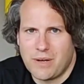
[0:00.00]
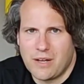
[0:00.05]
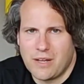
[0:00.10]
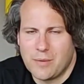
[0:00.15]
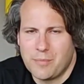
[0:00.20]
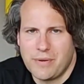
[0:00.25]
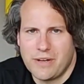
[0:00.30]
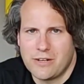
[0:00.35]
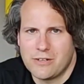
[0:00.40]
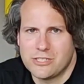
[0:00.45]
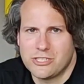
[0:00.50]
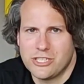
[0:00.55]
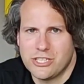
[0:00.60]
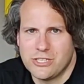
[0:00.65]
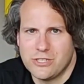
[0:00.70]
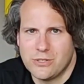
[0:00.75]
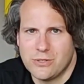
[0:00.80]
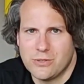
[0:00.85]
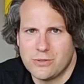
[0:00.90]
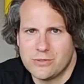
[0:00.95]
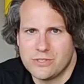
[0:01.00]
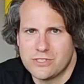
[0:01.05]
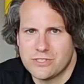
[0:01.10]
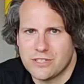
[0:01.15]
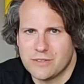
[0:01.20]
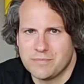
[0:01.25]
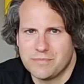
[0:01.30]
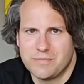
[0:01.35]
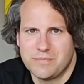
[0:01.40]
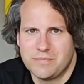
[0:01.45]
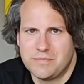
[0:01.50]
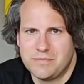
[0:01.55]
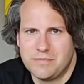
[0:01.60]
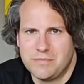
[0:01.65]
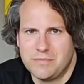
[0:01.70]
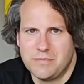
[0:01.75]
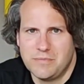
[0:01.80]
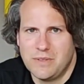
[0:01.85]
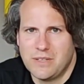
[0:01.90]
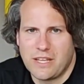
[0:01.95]
buy a pair of chinos, a
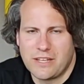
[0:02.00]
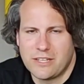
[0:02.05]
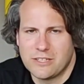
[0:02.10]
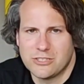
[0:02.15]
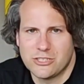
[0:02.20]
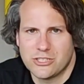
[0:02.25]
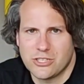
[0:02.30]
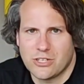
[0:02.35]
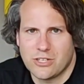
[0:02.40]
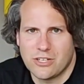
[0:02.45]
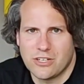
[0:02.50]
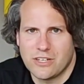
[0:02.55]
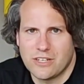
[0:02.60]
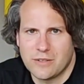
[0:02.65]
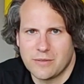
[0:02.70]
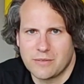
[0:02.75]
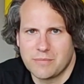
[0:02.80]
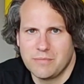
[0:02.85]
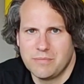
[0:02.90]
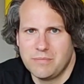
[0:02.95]
linen shirt, and a